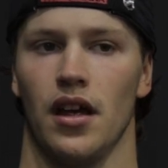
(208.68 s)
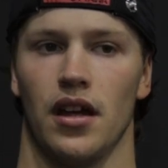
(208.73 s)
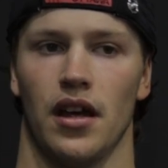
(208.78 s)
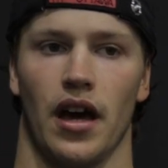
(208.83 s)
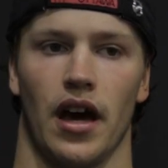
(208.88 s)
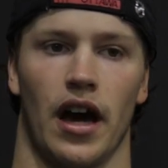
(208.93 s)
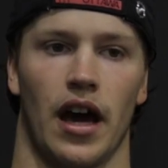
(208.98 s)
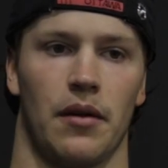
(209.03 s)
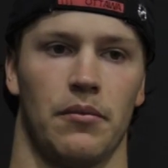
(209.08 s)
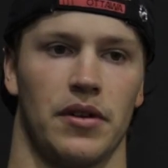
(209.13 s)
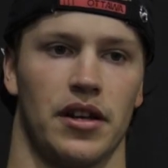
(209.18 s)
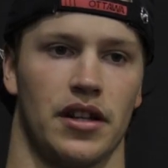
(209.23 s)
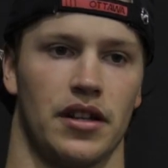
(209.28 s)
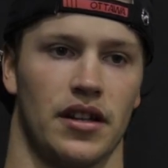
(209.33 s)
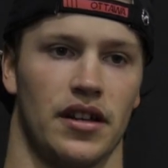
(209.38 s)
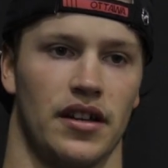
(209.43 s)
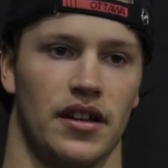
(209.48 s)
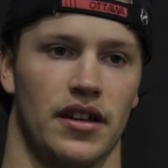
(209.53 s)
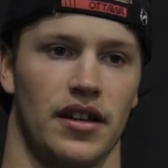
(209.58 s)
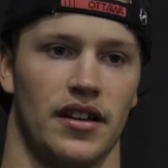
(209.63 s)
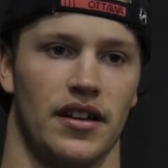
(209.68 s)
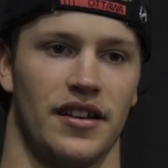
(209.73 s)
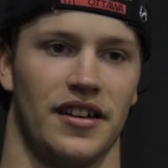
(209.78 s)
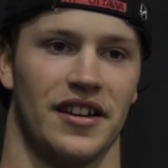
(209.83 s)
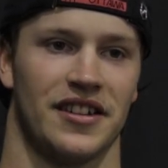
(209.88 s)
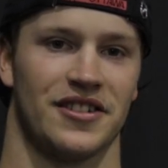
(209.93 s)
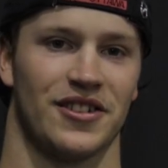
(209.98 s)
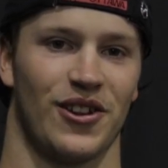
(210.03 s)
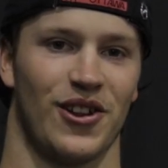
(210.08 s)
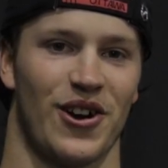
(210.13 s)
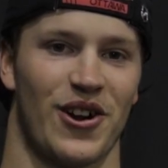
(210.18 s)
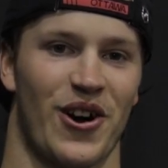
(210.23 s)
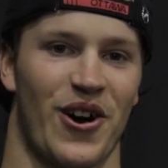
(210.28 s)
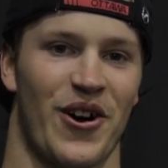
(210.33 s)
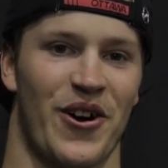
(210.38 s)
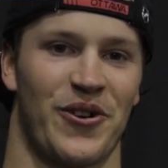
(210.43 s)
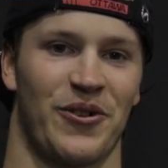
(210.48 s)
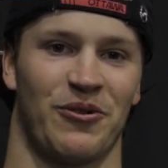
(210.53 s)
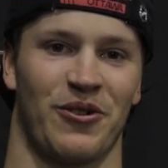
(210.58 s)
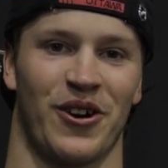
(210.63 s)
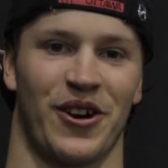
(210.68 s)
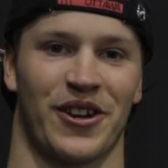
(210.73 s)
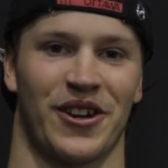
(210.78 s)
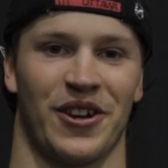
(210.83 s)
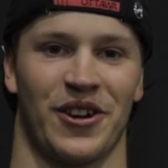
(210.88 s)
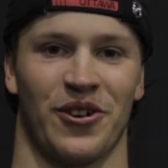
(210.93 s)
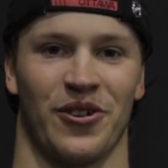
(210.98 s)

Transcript: Yeah, I mean, it's a lot of hard work.